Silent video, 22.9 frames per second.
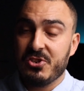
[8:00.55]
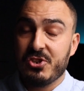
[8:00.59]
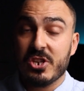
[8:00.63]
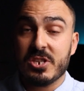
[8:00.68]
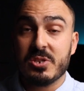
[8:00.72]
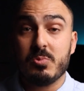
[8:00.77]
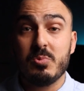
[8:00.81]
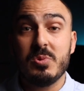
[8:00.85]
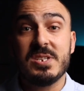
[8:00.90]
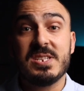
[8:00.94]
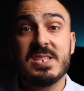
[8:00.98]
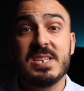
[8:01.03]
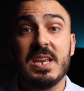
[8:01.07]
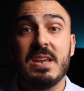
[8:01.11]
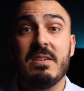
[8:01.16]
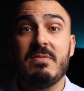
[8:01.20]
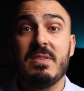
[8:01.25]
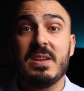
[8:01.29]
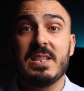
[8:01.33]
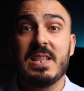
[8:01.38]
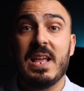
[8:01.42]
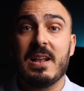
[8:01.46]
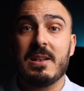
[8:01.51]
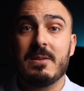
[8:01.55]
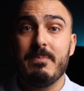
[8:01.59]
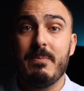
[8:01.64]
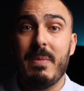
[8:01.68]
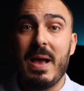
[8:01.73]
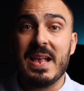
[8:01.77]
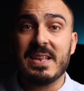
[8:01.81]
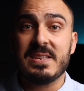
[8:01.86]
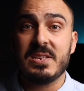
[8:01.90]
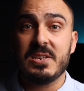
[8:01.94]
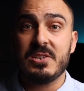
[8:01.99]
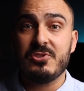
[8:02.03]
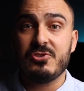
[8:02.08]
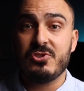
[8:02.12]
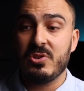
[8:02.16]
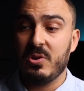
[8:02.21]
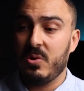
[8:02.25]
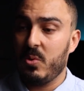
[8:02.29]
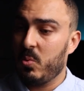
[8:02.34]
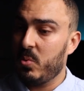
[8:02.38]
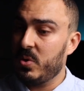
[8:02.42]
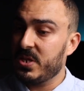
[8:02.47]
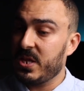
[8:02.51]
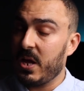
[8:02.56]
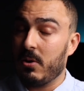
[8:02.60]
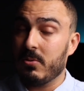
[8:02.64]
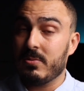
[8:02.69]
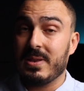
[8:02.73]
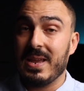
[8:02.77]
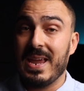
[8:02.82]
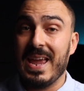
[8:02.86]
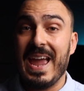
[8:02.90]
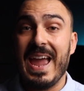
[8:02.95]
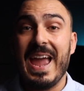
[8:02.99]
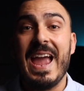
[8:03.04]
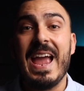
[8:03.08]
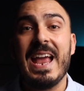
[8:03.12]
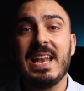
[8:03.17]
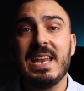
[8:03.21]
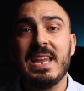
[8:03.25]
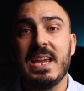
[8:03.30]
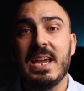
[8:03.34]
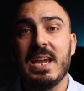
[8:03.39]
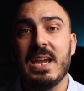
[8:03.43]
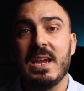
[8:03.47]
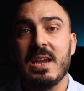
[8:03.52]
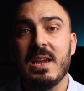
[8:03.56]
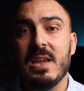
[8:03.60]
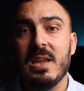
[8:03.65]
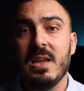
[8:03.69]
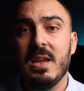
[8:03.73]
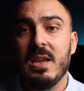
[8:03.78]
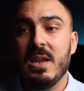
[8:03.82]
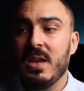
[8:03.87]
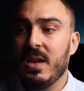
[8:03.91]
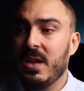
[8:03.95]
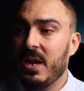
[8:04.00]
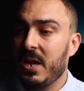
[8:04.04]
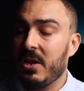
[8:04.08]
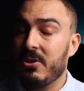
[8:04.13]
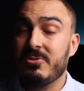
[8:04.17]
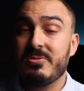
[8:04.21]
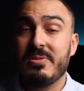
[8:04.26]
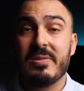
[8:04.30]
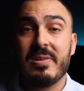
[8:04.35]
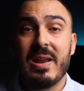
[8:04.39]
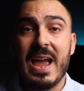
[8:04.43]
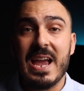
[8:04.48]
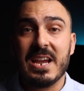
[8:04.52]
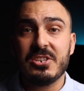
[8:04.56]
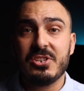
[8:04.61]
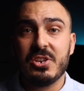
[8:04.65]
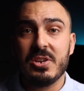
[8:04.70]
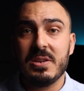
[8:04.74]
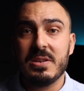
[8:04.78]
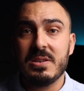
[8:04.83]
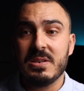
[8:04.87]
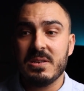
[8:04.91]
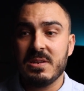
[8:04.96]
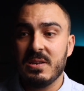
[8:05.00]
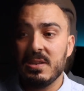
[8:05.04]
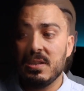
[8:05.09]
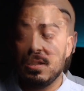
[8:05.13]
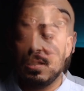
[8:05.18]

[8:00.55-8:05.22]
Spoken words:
just receiving that message without any interaction,